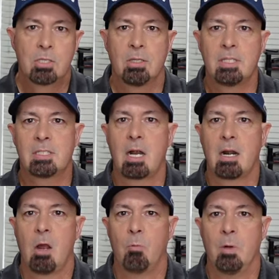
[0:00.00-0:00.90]
So let's
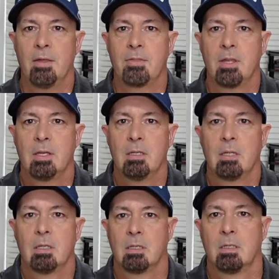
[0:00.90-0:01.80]
start out with
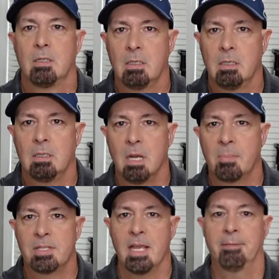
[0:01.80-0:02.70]

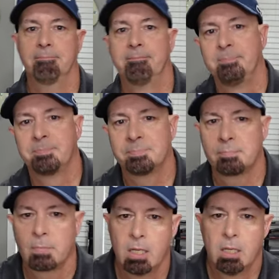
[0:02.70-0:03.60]
number 10.
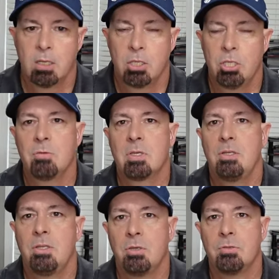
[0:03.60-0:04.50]
You
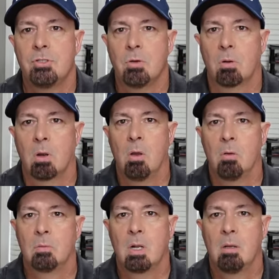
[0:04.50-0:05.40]
can use your
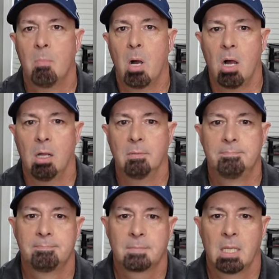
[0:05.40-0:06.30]
own ball.
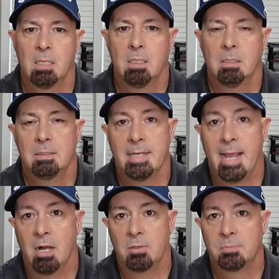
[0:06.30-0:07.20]

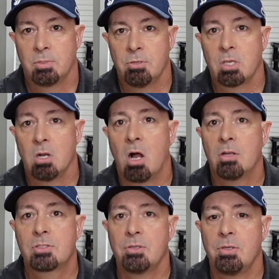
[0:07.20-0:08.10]
Now, you can
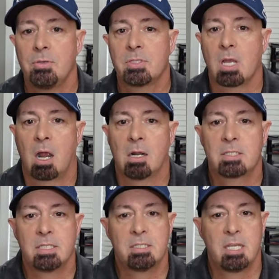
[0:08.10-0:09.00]
also use
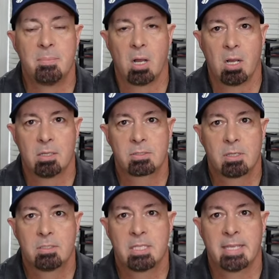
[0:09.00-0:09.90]
RCT
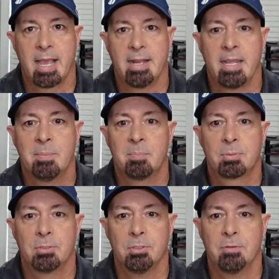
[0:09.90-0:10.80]
balls to get
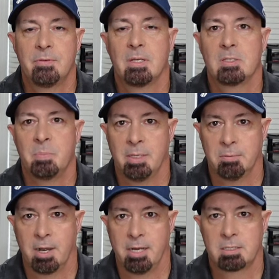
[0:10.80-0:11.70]
improved
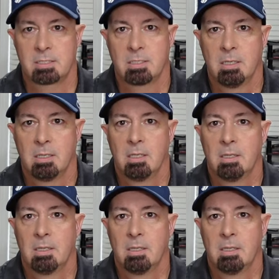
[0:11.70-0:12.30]
spin rates.